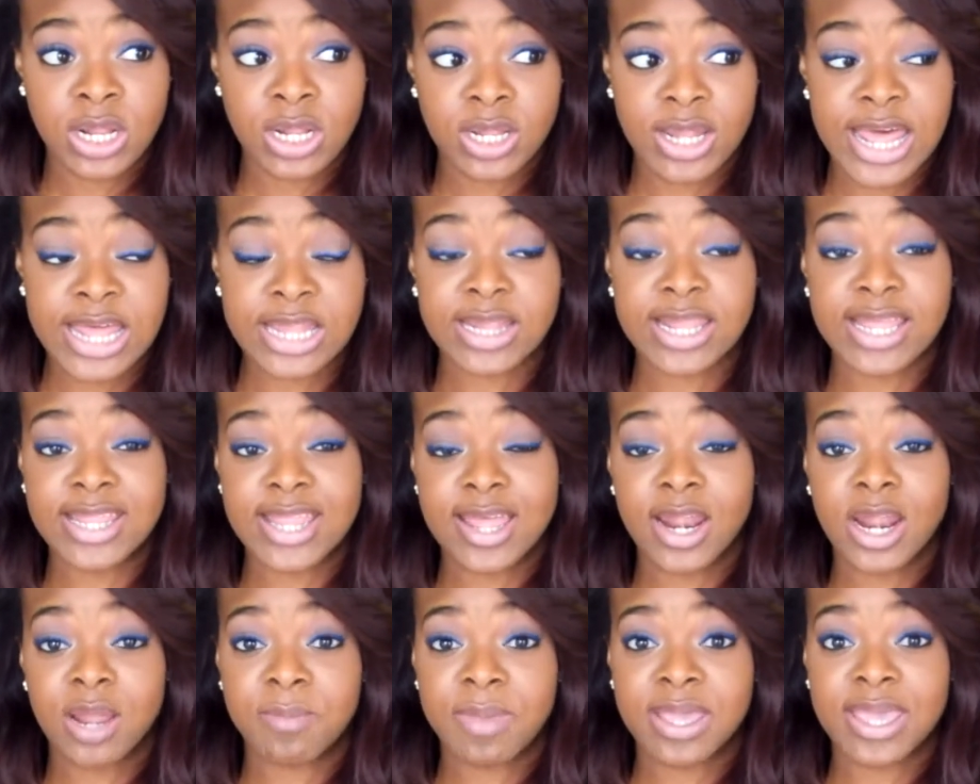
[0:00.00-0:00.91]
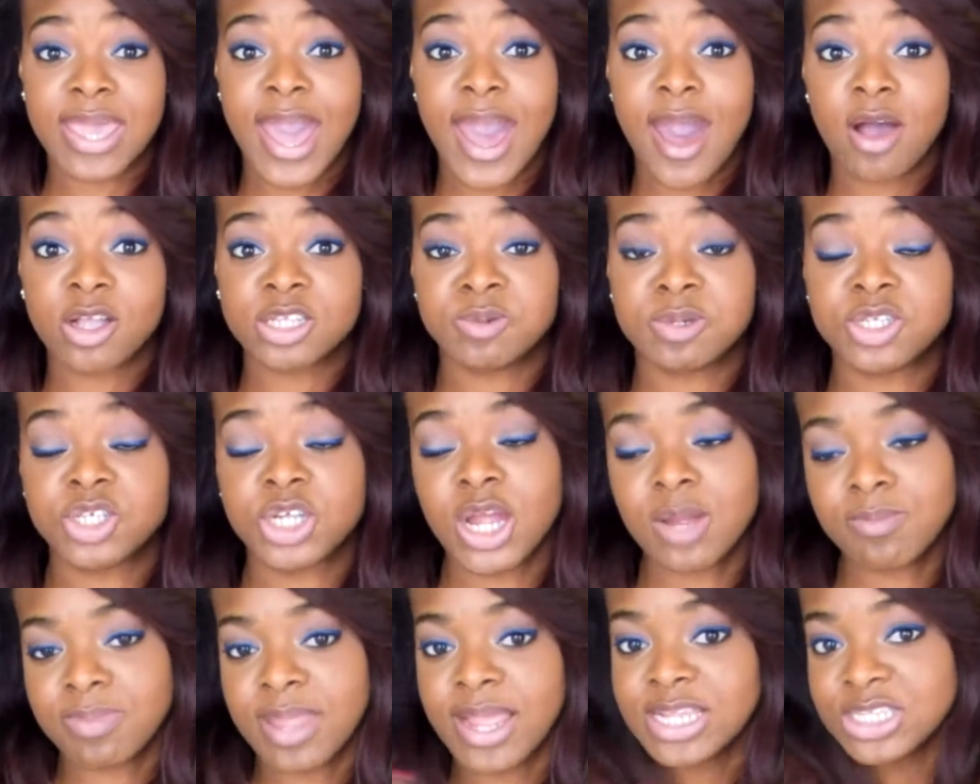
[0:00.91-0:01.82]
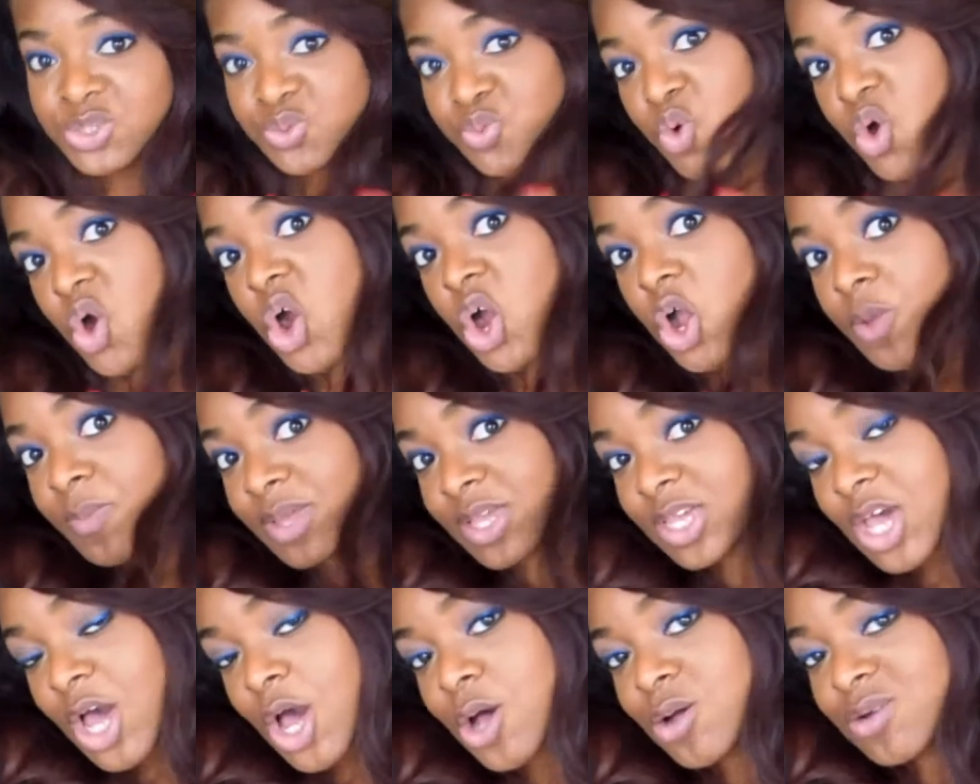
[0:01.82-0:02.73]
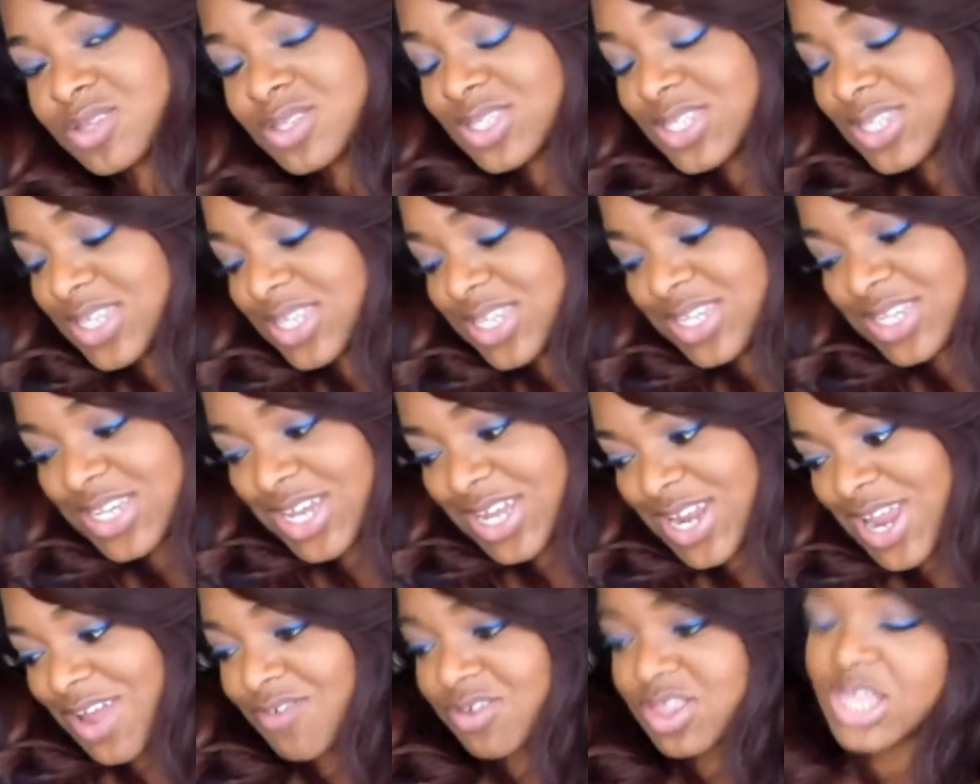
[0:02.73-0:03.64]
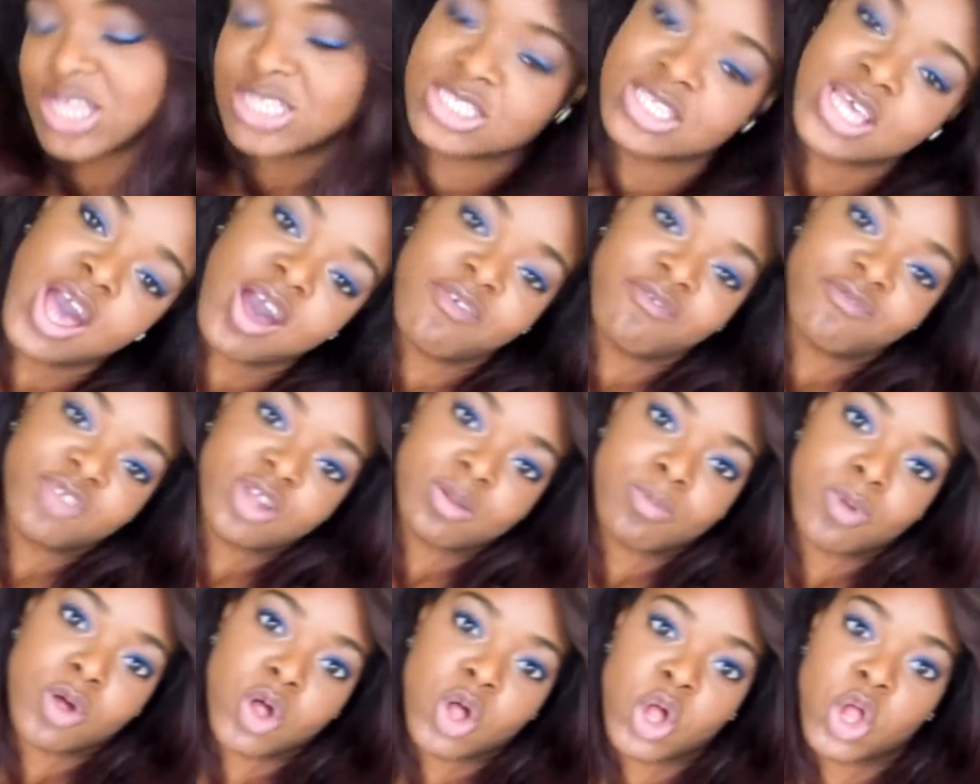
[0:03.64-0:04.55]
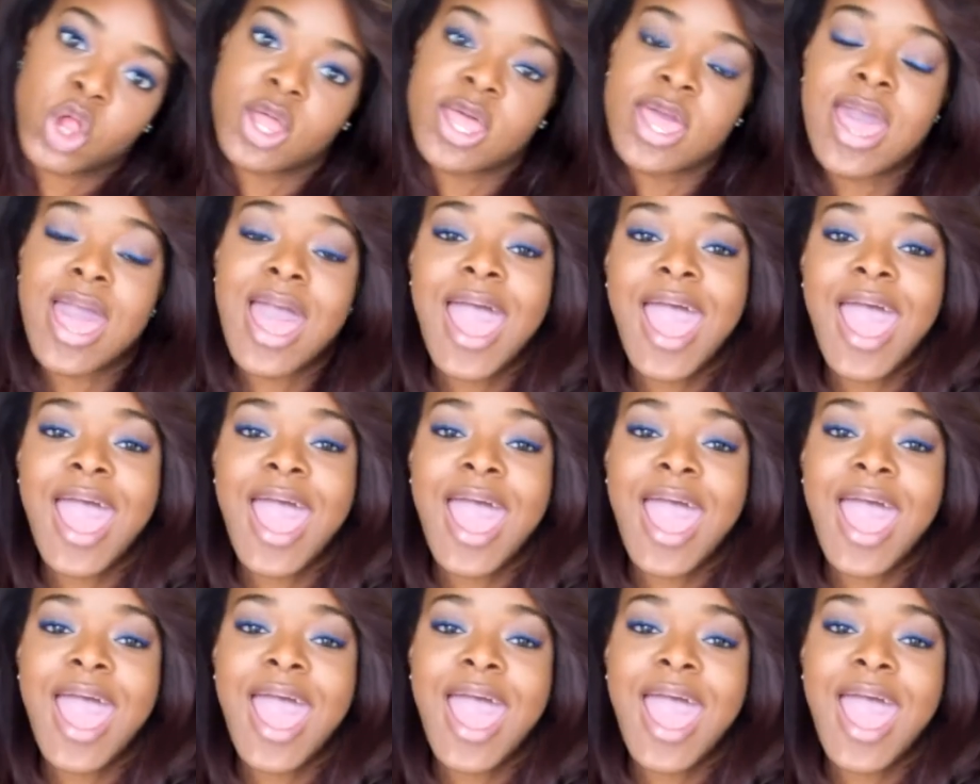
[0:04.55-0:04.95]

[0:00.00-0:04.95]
like lay down on my couch, make sure I'm nice, warm, and cozy, and everything's comfortable.